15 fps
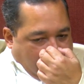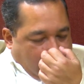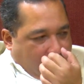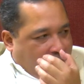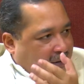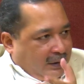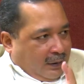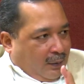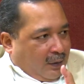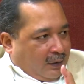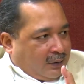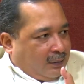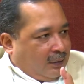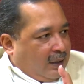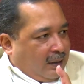He has a
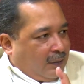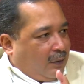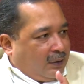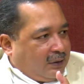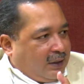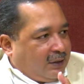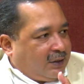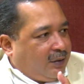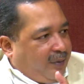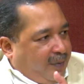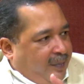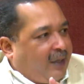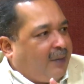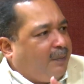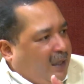cost. So that cost has to be
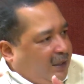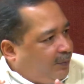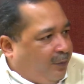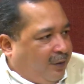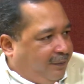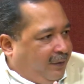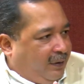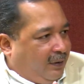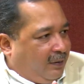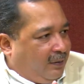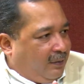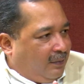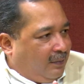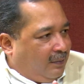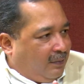met plus profit.
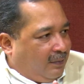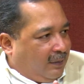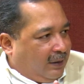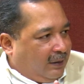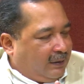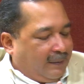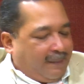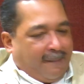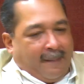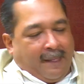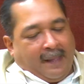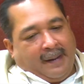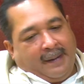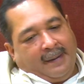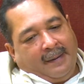Yes.
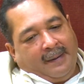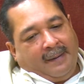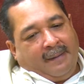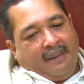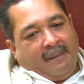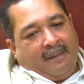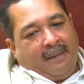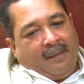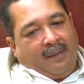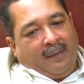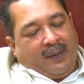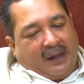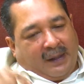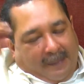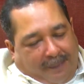
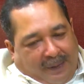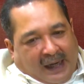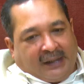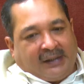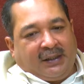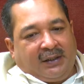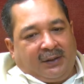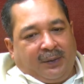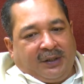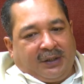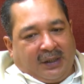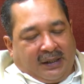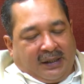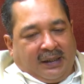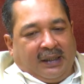But the prices which
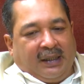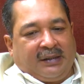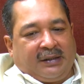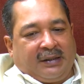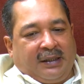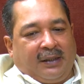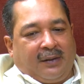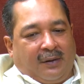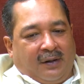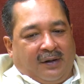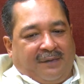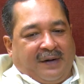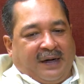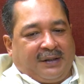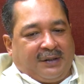a tea estate or a
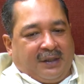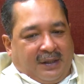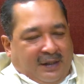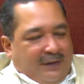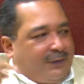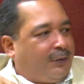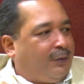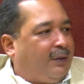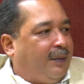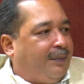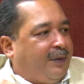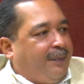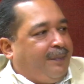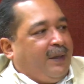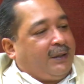factory gives to them
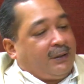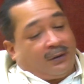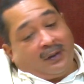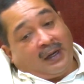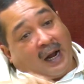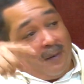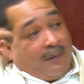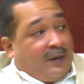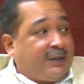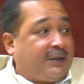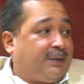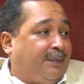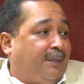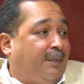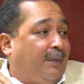depends on how much